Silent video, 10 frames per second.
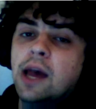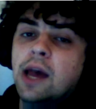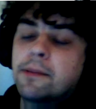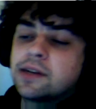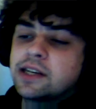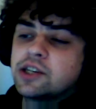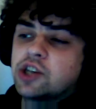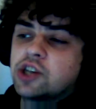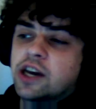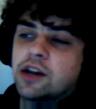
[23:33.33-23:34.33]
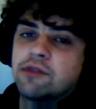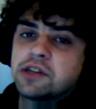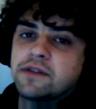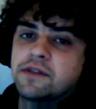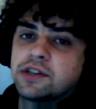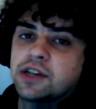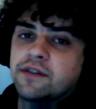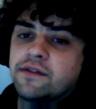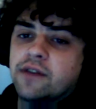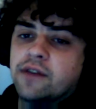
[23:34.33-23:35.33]
please check out the rest of our
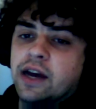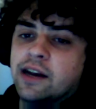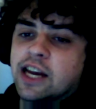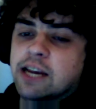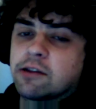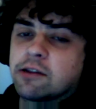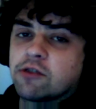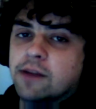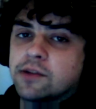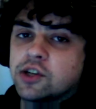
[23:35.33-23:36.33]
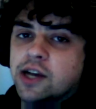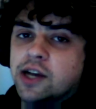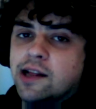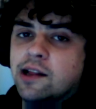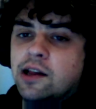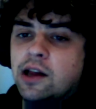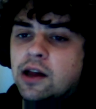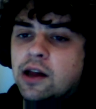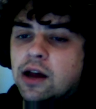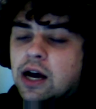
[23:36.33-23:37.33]
stuff and like and subscribe to the channel.
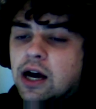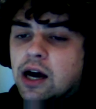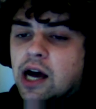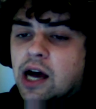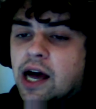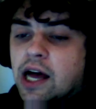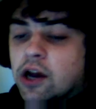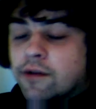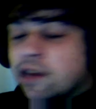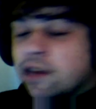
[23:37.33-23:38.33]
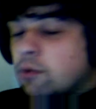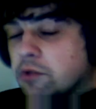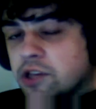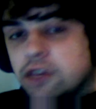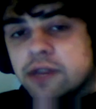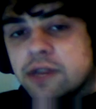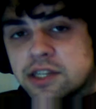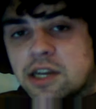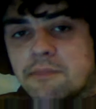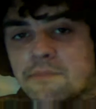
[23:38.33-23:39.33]
And hopefully we will see you next time.